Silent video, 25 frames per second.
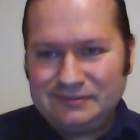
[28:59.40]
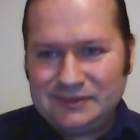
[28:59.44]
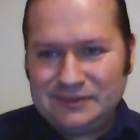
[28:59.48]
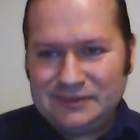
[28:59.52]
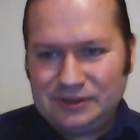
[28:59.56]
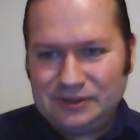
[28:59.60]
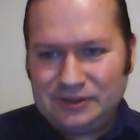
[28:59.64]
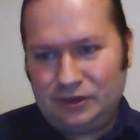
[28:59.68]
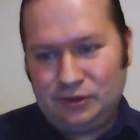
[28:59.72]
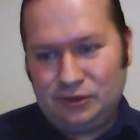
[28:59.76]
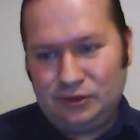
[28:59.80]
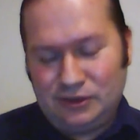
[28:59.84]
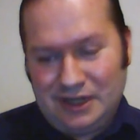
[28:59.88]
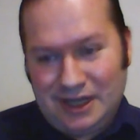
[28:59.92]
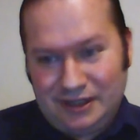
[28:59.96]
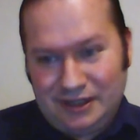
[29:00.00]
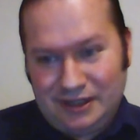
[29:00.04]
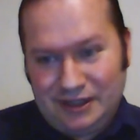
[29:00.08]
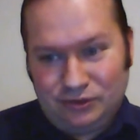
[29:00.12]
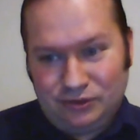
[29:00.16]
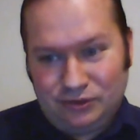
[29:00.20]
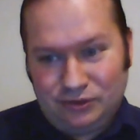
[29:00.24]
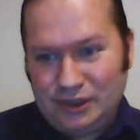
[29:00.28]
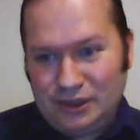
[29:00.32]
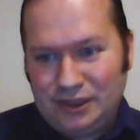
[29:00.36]
So I
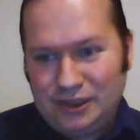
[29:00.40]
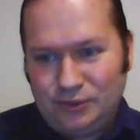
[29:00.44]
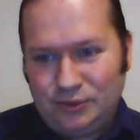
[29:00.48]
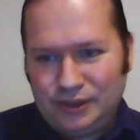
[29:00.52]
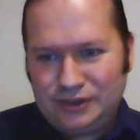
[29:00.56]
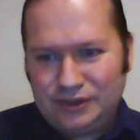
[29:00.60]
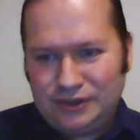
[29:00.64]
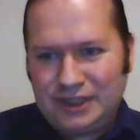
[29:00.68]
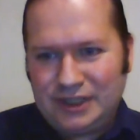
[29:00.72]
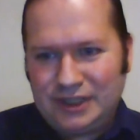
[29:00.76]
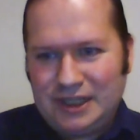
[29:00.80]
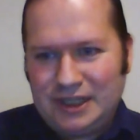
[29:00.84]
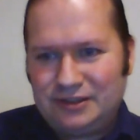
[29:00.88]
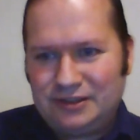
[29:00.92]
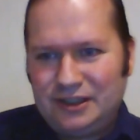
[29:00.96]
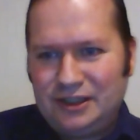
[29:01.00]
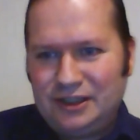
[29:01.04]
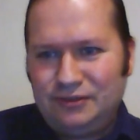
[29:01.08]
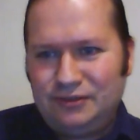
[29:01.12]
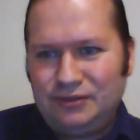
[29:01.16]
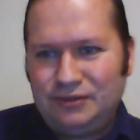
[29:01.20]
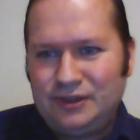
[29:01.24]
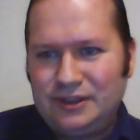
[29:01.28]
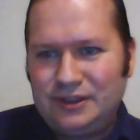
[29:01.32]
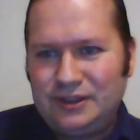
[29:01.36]
don't really want to change
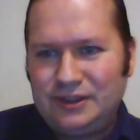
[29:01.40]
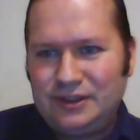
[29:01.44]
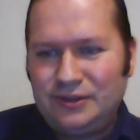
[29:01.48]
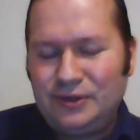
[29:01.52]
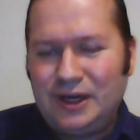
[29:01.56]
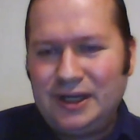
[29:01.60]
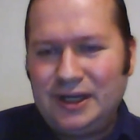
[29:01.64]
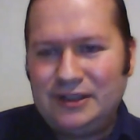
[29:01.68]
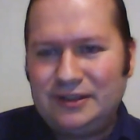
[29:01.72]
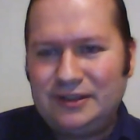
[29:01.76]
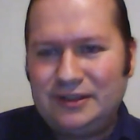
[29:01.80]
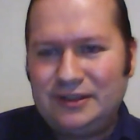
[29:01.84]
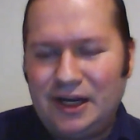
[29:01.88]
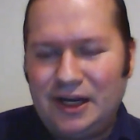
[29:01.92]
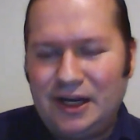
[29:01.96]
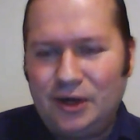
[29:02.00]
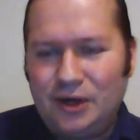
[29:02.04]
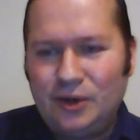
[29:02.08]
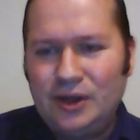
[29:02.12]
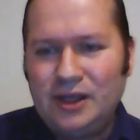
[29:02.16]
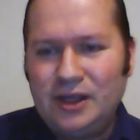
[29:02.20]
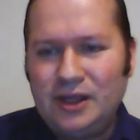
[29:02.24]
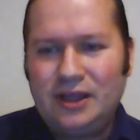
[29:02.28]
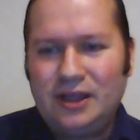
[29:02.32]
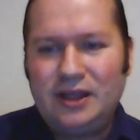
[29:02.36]
anything there right
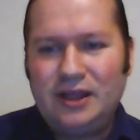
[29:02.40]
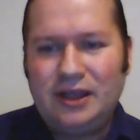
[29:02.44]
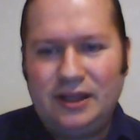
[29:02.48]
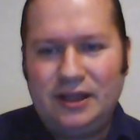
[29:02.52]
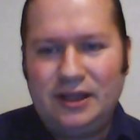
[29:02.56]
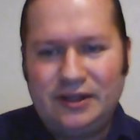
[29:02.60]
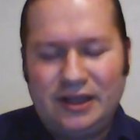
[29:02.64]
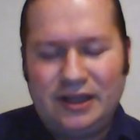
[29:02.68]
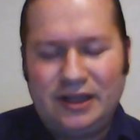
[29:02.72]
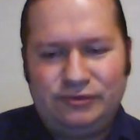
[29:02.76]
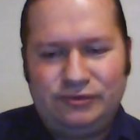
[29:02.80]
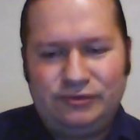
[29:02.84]
now. And I